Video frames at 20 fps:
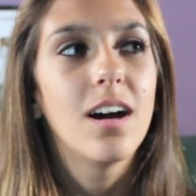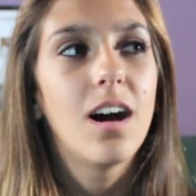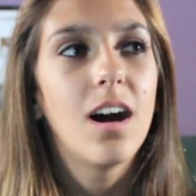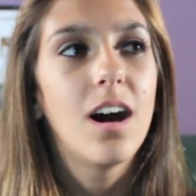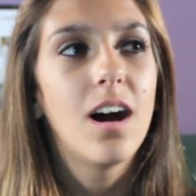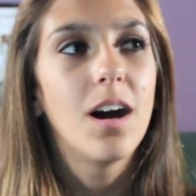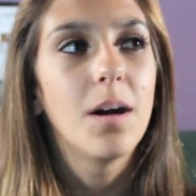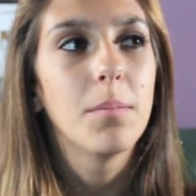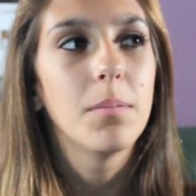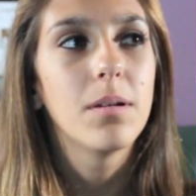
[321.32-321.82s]

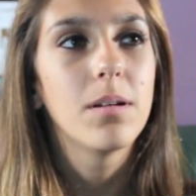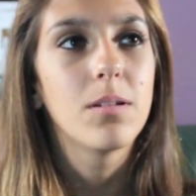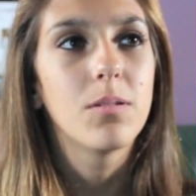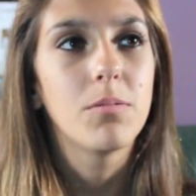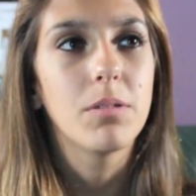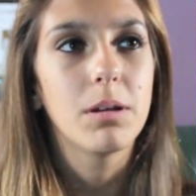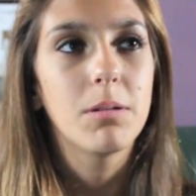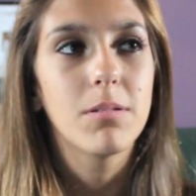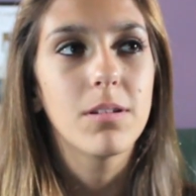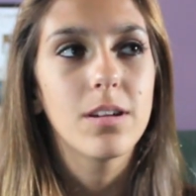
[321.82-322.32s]
um,
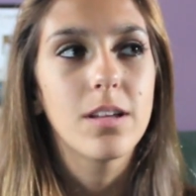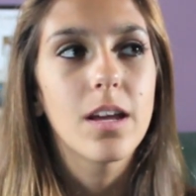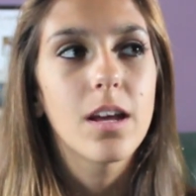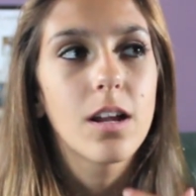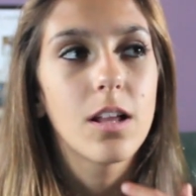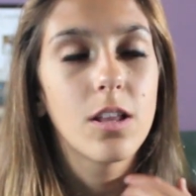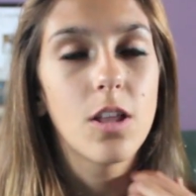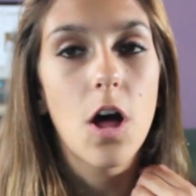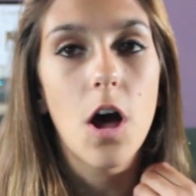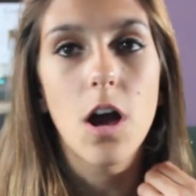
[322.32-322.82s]
we would
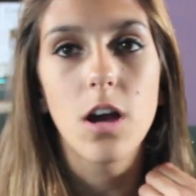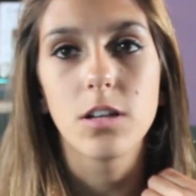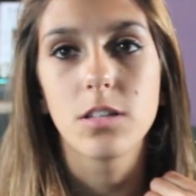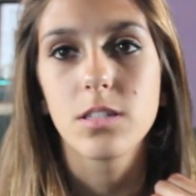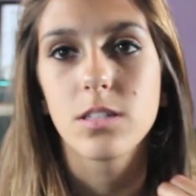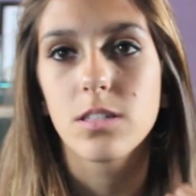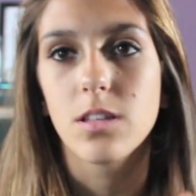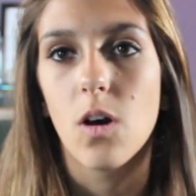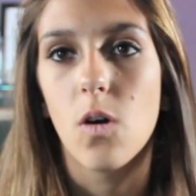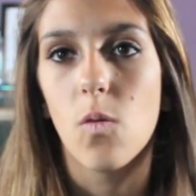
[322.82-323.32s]
get along
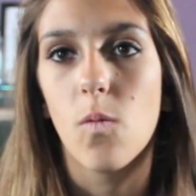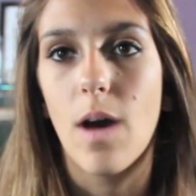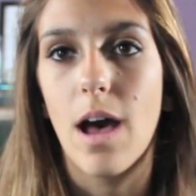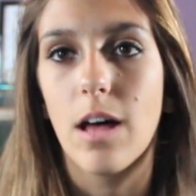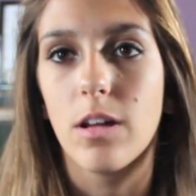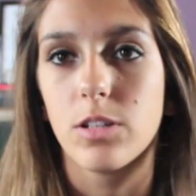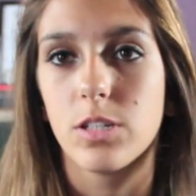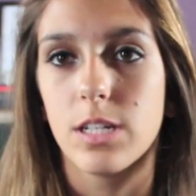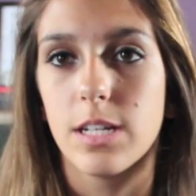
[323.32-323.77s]
so well.